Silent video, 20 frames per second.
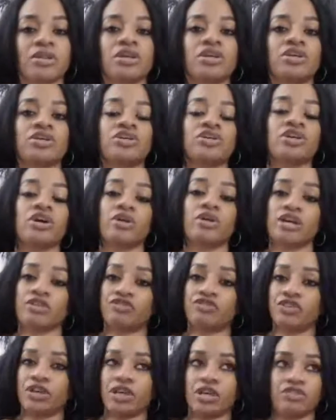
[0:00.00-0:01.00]

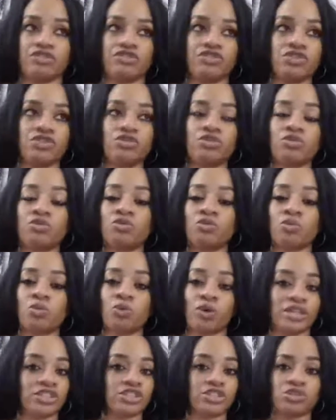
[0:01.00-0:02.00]
if you
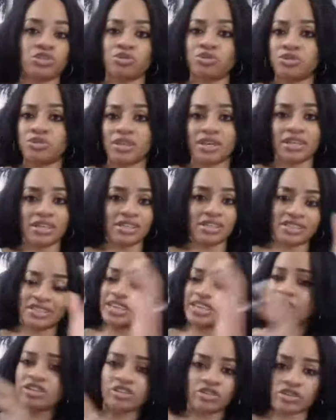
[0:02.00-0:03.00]
want to
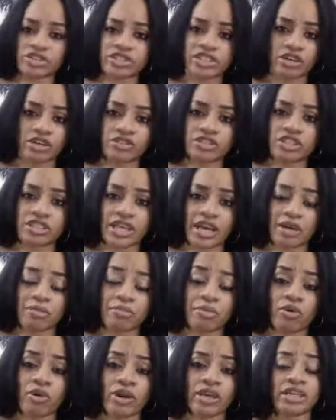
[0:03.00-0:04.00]
get yourself to that
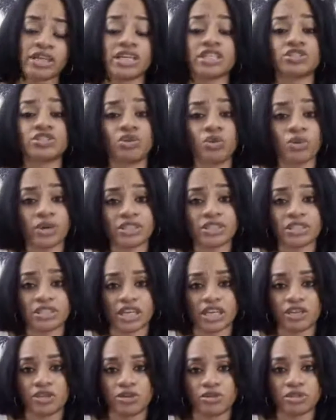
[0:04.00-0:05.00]
point, it's going to
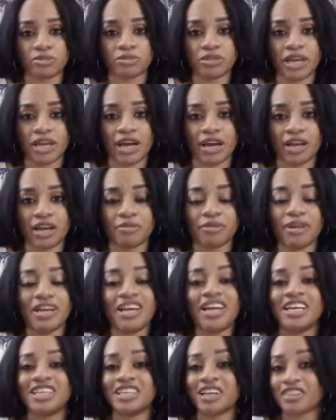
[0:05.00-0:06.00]
take you some time.
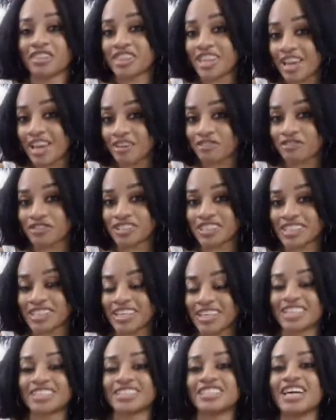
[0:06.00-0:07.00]
Now,
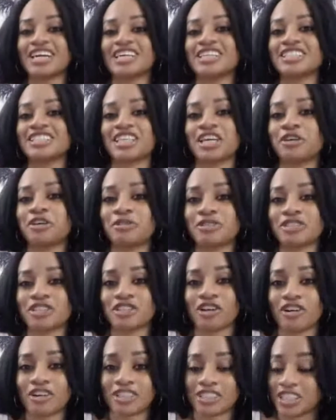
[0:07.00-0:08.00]
thankfully, it's not going to take you as
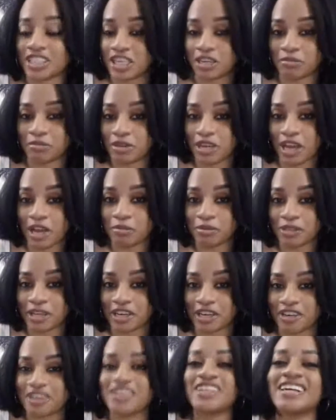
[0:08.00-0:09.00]
long as an NBA
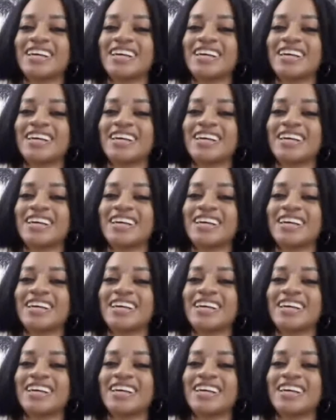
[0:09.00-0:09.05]
player.